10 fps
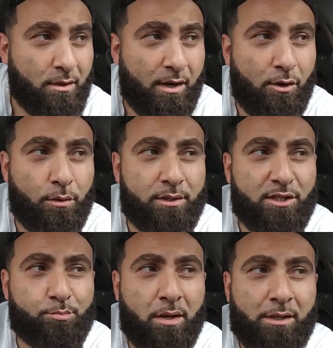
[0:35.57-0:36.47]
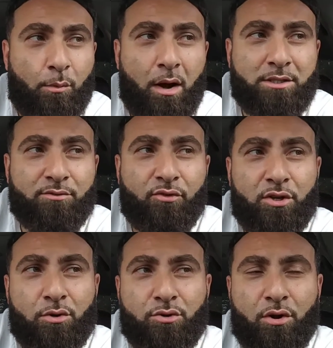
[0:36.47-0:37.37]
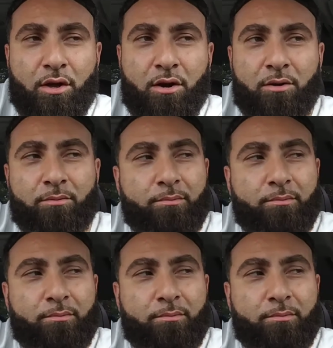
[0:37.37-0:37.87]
I watched some videos on here,